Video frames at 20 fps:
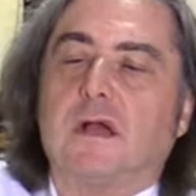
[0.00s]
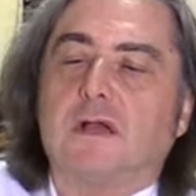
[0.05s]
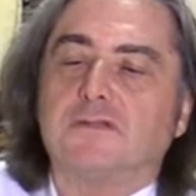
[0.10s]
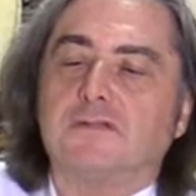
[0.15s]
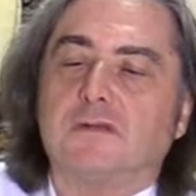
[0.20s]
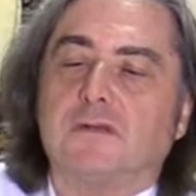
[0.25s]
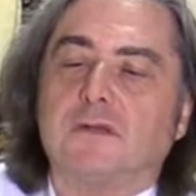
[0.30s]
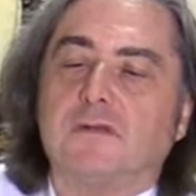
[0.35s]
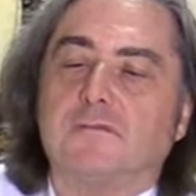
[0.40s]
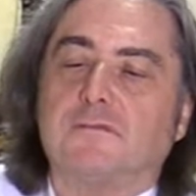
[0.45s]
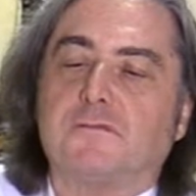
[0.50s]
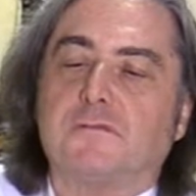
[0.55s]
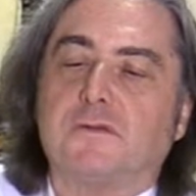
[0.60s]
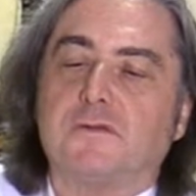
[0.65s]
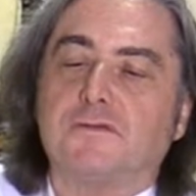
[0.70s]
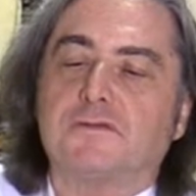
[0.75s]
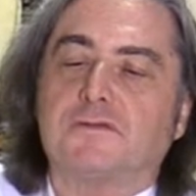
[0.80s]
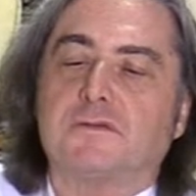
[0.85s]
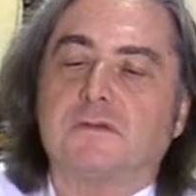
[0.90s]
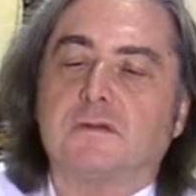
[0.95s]
actually
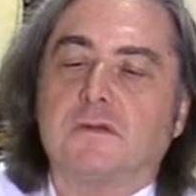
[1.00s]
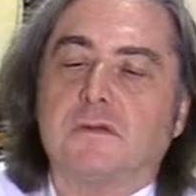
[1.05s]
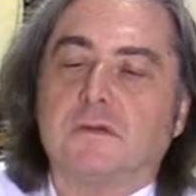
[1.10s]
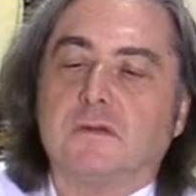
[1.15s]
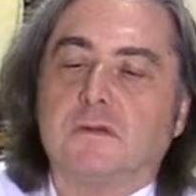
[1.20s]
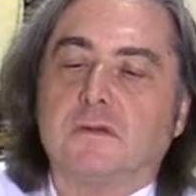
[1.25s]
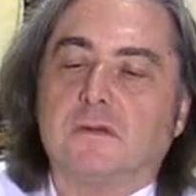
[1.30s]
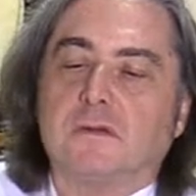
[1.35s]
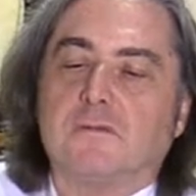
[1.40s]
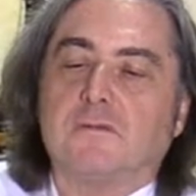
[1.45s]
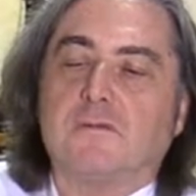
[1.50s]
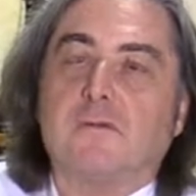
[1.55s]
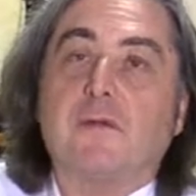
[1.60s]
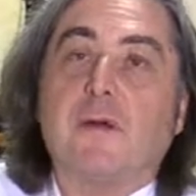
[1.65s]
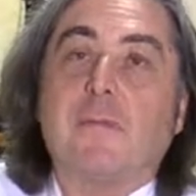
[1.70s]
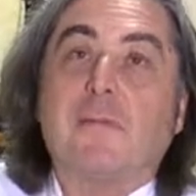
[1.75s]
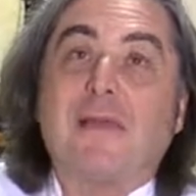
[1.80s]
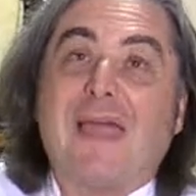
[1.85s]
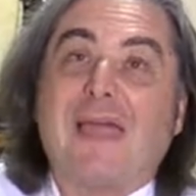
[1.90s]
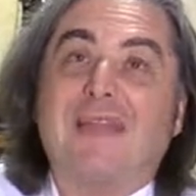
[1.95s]
fruits from
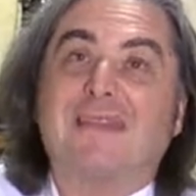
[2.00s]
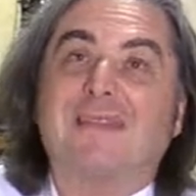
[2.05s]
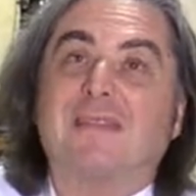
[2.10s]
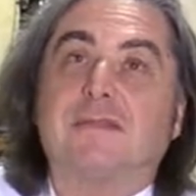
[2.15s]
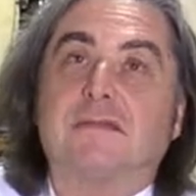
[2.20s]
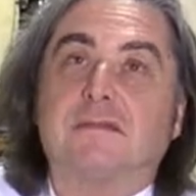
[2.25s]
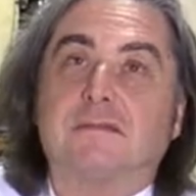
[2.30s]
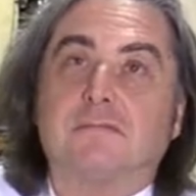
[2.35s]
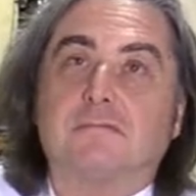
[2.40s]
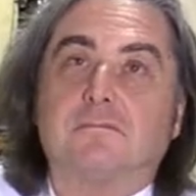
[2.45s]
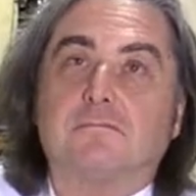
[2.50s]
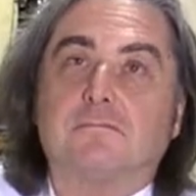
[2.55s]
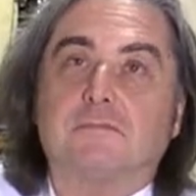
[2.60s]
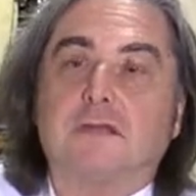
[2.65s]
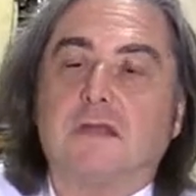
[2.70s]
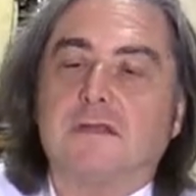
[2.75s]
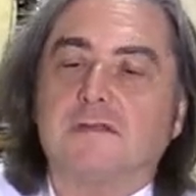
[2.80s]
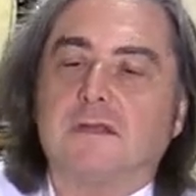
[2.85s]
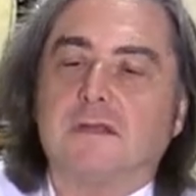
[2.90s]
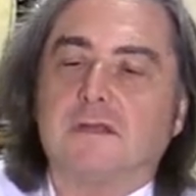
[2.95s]
a plant
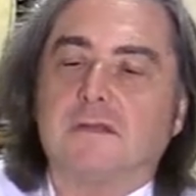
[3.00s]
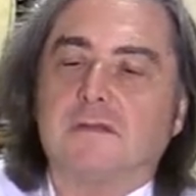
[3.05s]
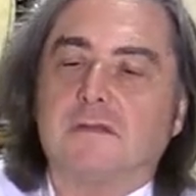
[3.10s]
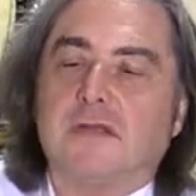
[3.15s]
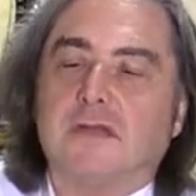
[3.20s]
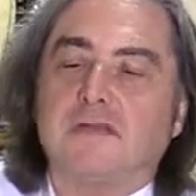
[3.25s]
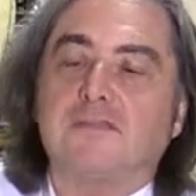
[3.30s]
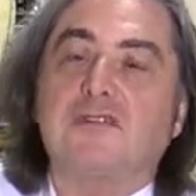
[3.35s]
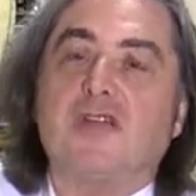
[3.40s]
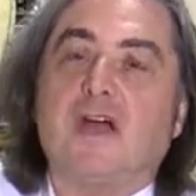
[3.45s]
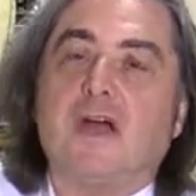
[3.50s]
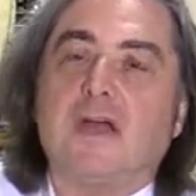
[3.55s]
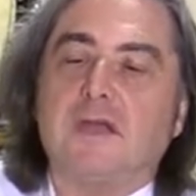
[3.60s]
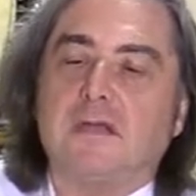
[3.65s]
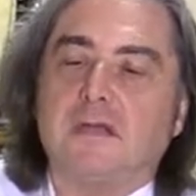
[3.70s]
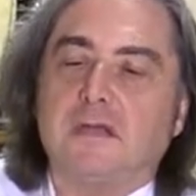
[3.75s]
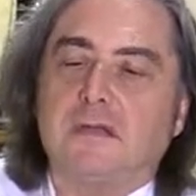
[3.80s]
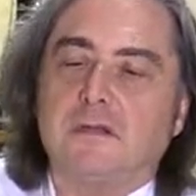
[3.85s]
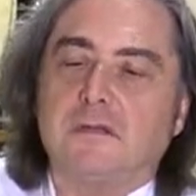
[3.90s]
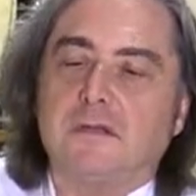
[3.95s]
that they, they
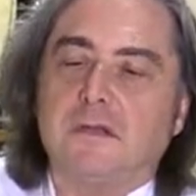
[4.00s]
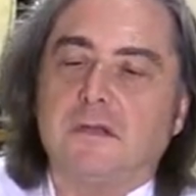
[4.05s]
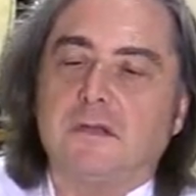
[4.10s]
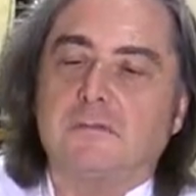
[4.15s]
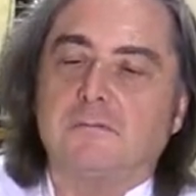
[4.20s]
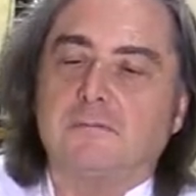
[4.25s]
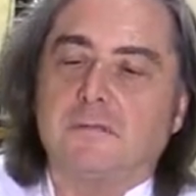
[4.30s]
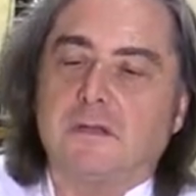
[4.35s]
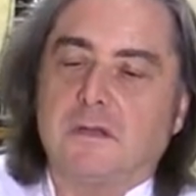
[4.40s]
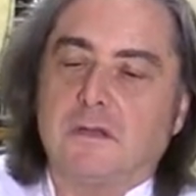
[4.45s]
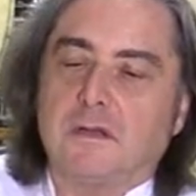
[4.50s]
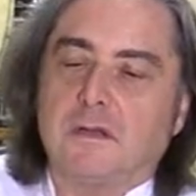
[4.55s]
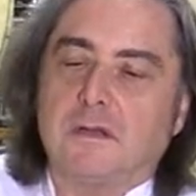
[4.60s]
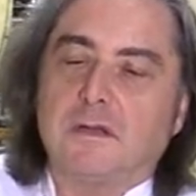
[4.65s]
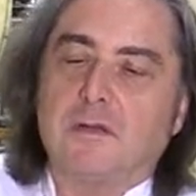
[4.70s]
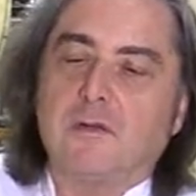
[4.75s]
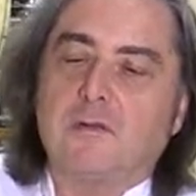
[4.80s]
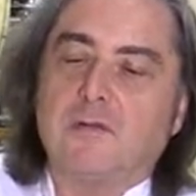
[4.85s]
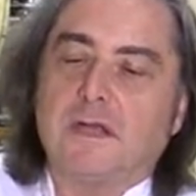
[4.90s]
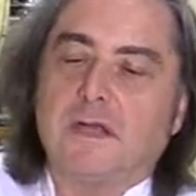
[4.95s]
dry and they
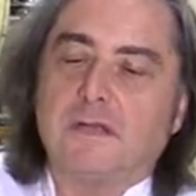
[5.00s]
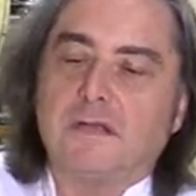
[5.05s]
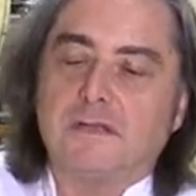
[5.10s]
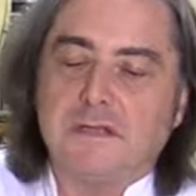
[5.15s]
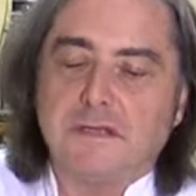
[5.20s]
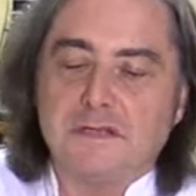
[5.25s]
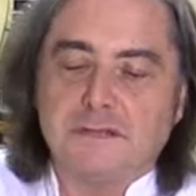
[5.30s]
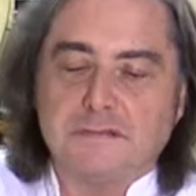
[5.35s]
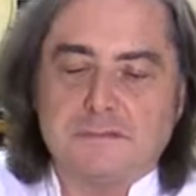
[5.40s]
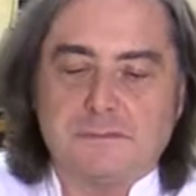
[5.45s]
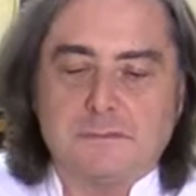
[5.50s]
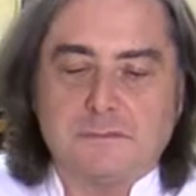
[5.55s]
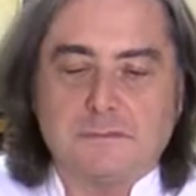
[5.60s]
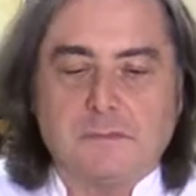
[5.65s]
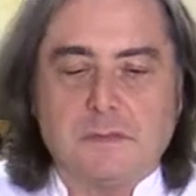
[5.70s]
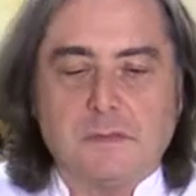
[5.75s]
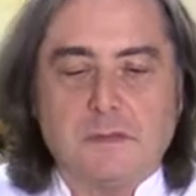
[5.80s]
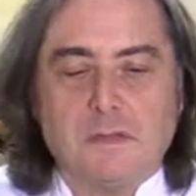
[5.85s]
look like this. Mm.